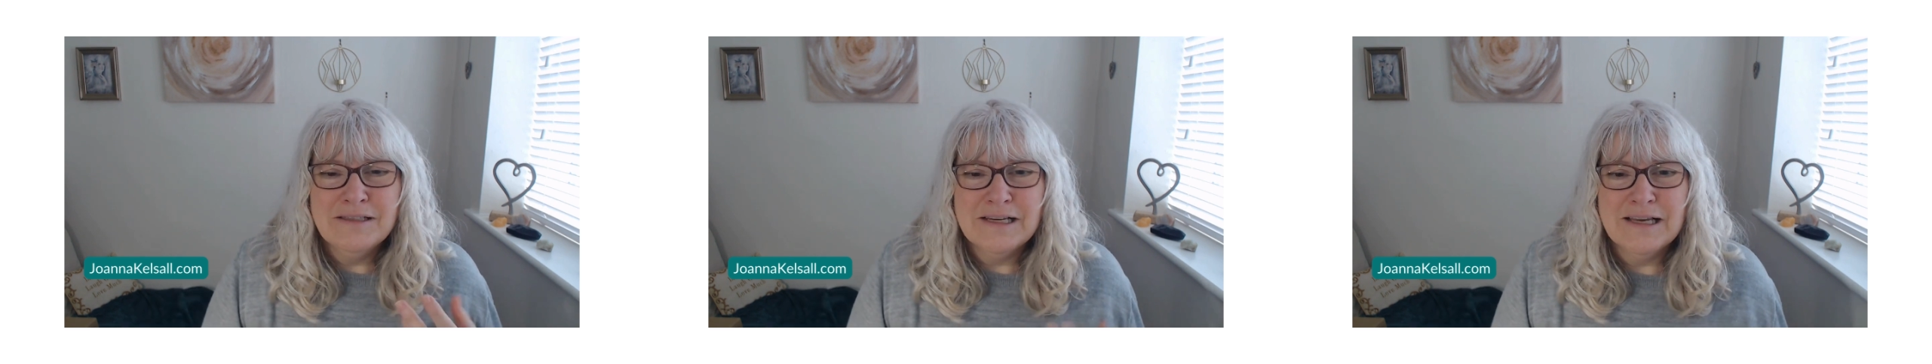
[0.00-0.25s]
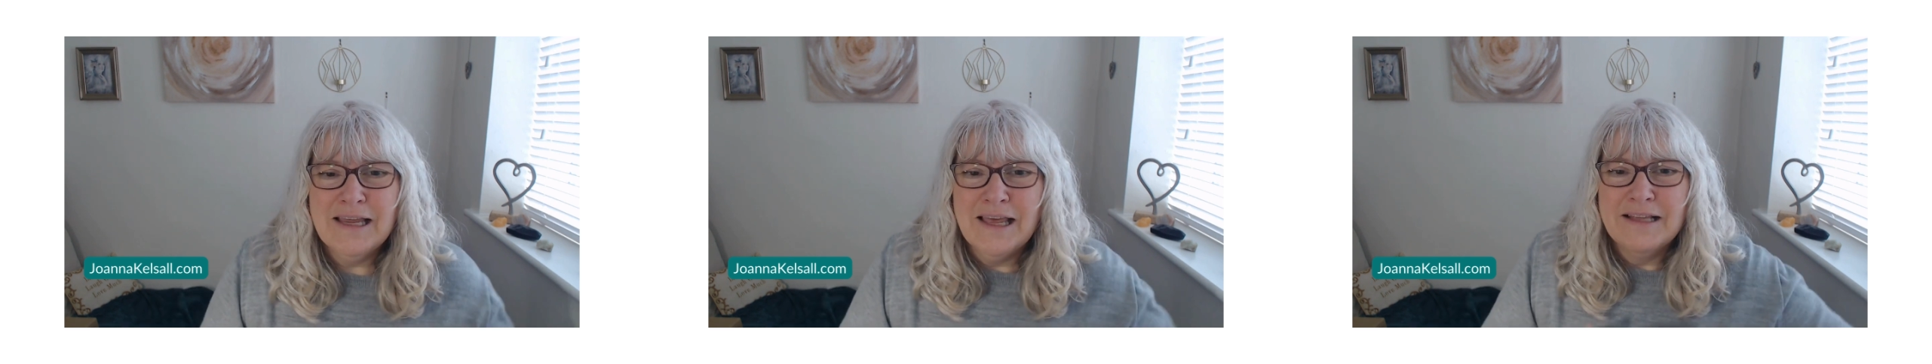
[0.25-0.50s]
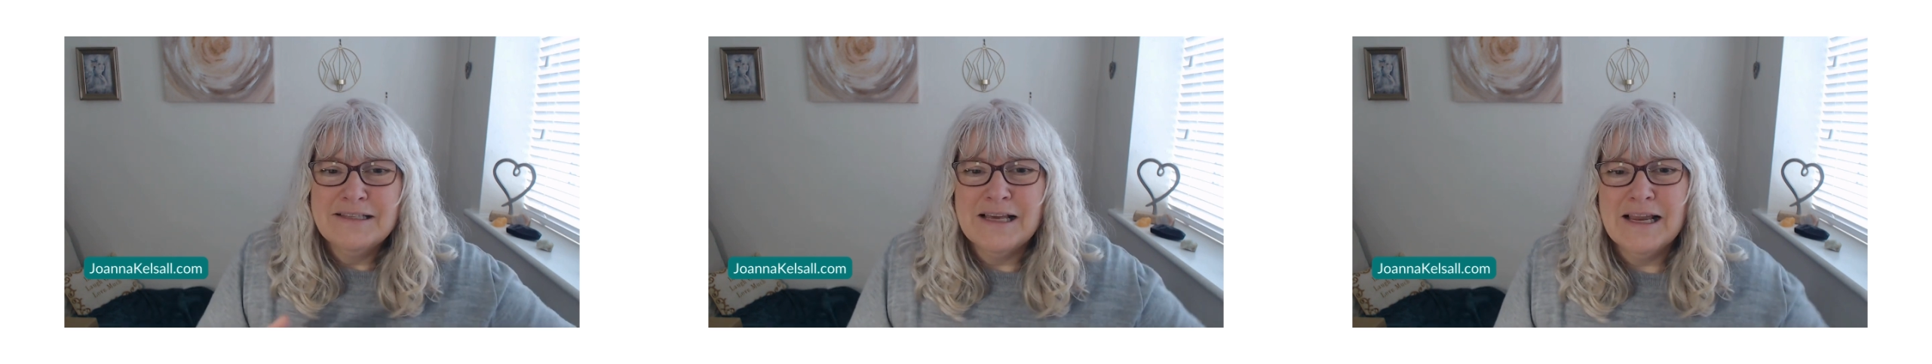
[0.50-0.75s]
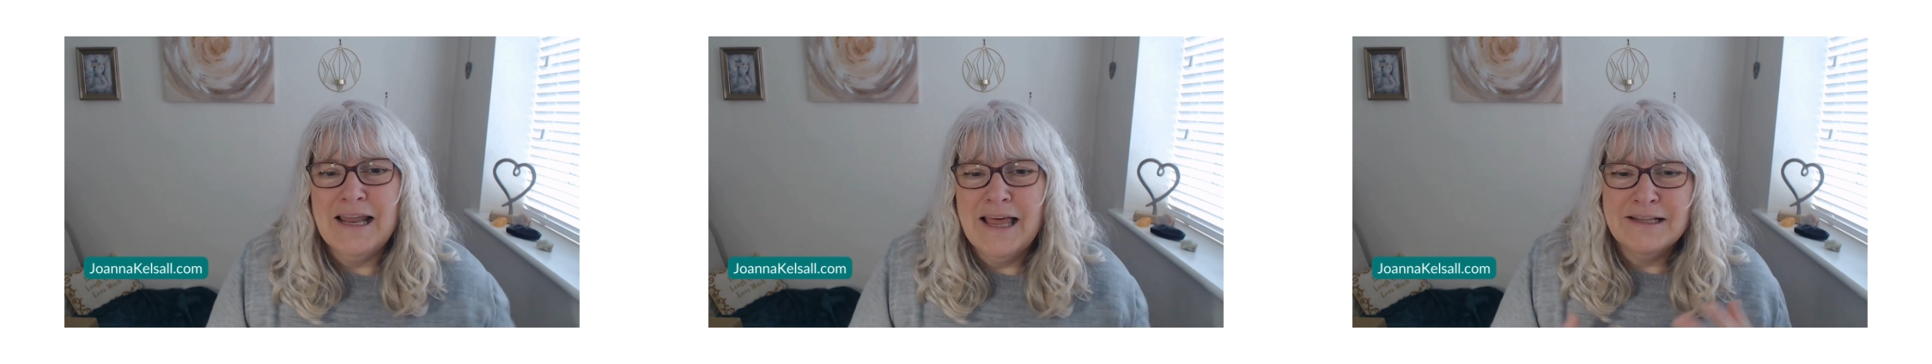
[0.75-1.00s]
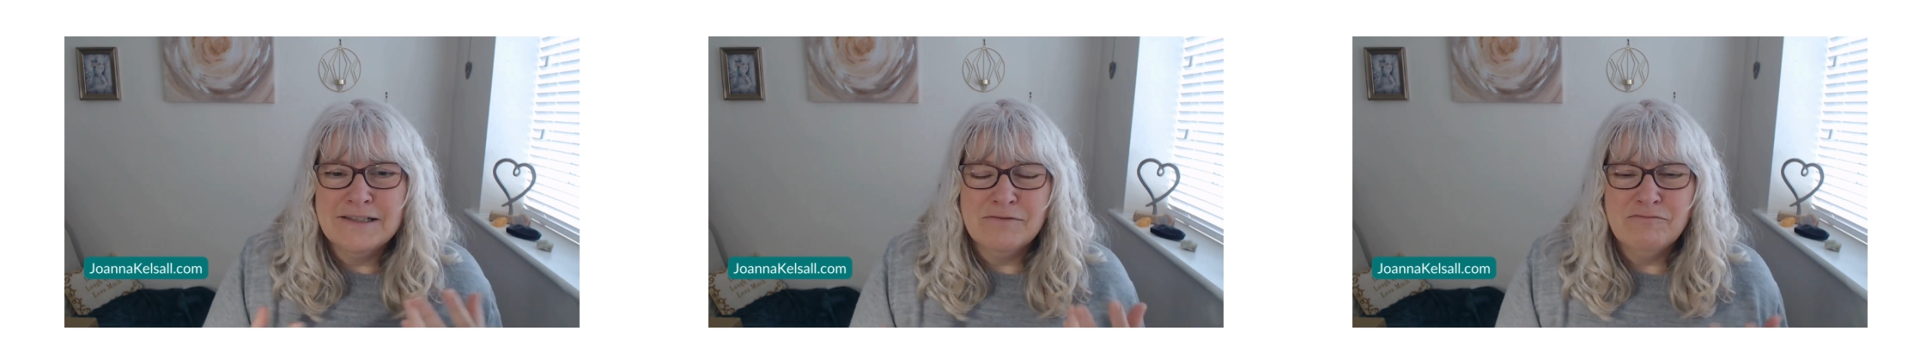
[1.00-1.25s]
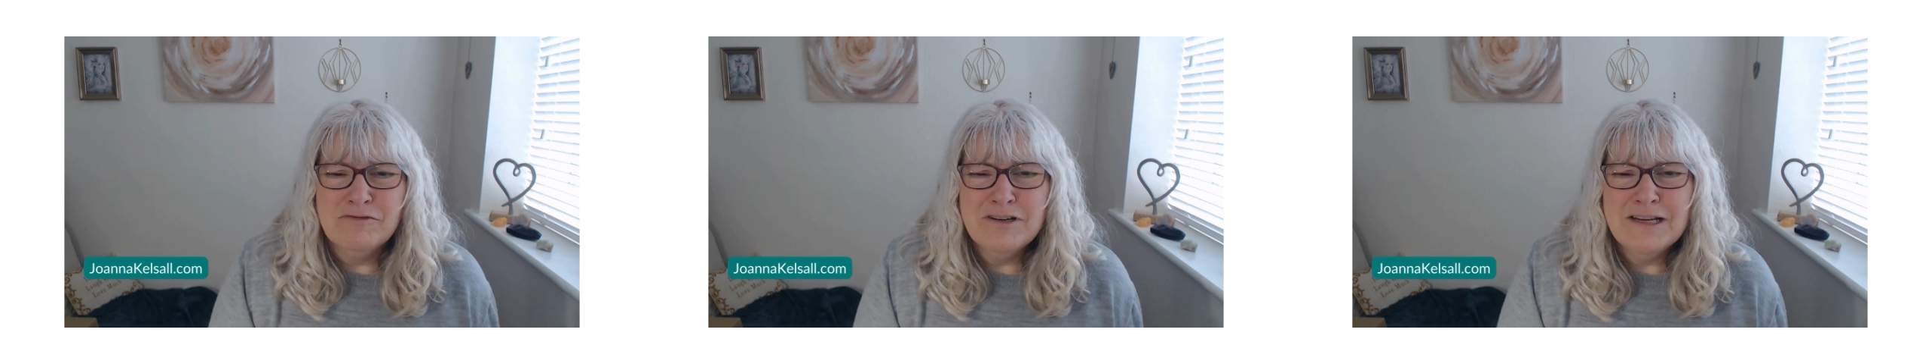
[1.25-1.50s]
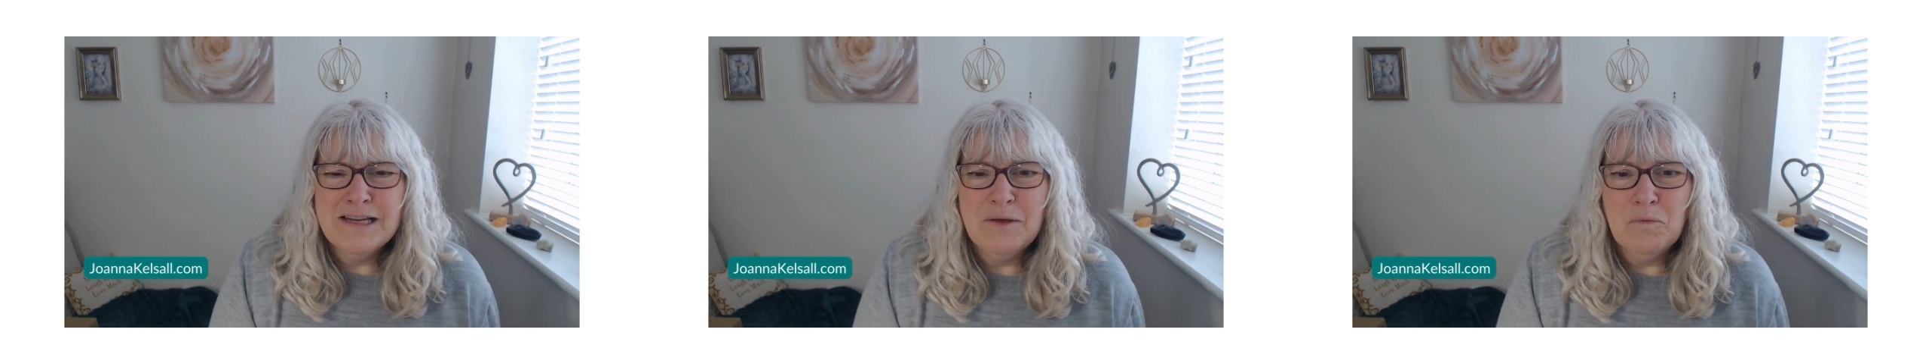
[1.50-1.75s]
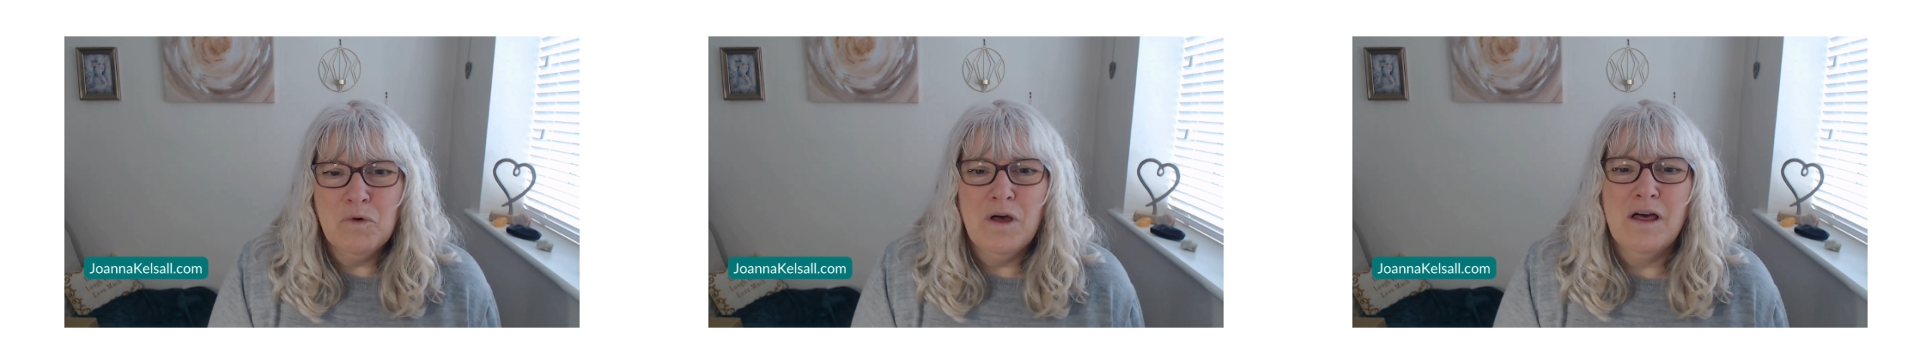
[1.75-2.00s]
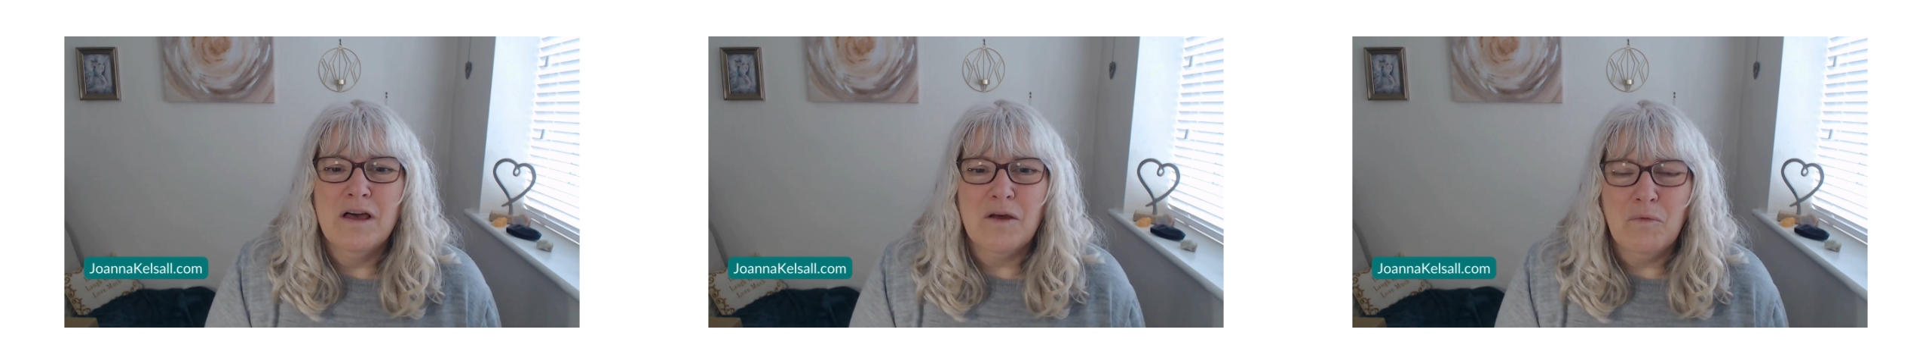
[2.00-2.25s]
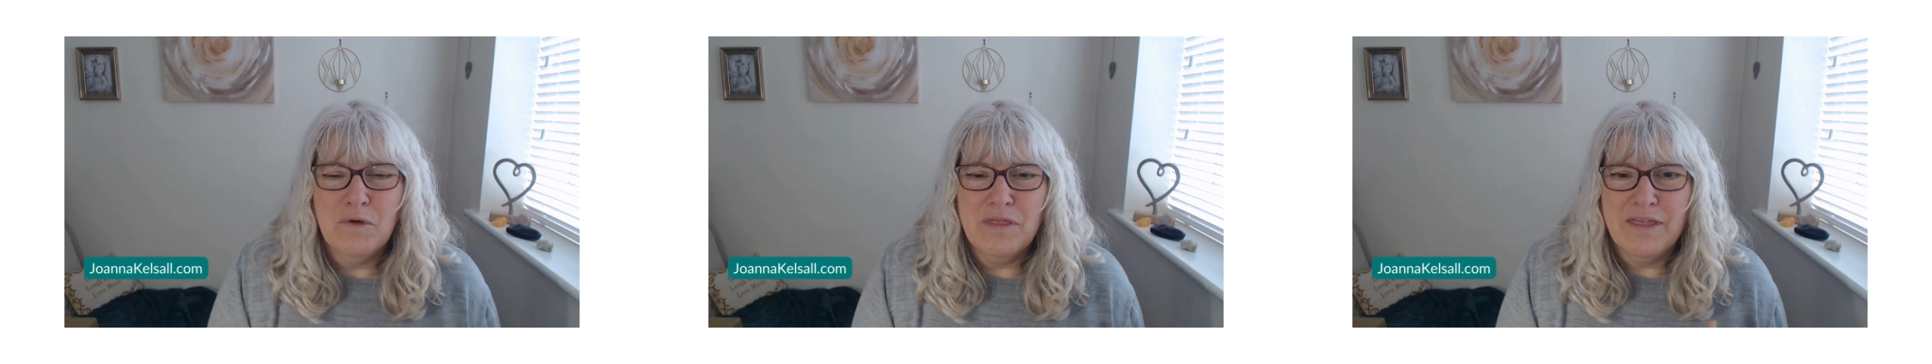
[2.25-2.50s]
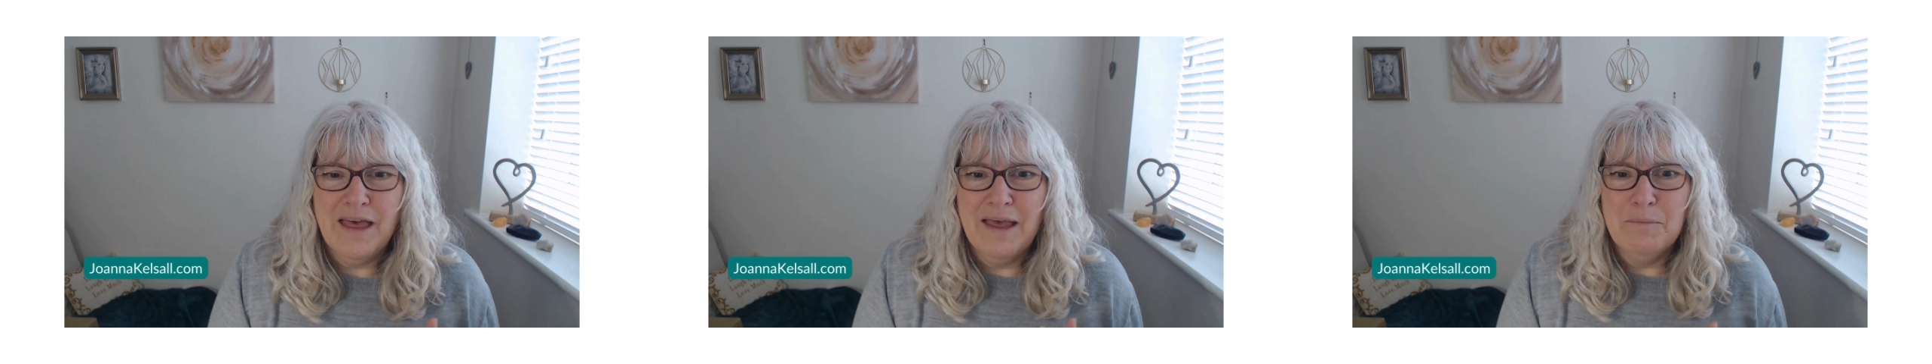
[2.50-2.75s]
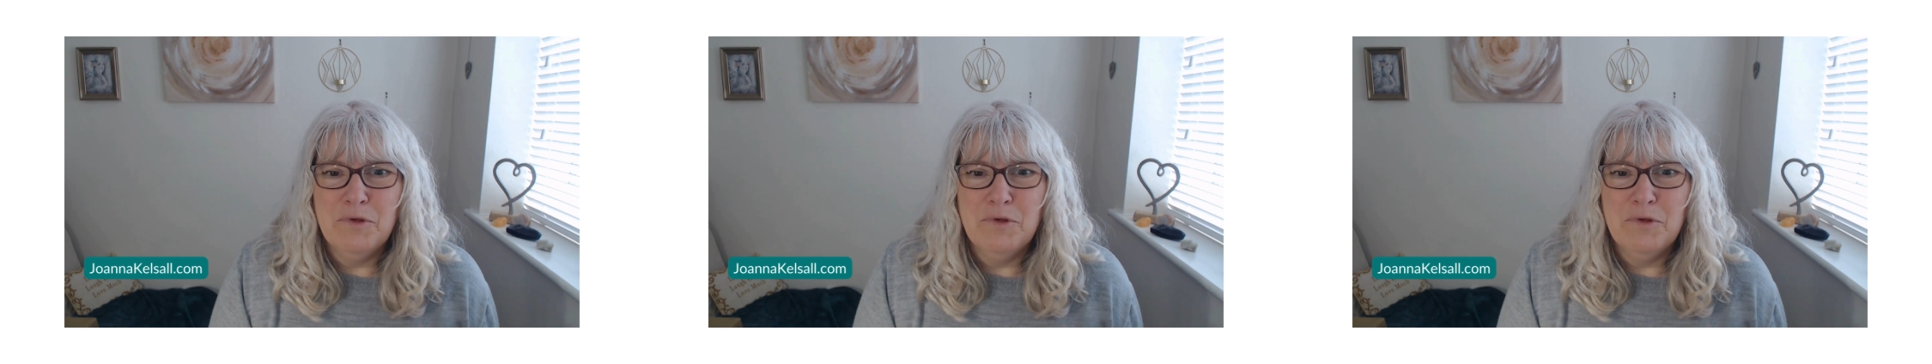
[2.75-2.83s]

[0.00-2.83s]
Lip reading: to clear, to cleanse, and really work with that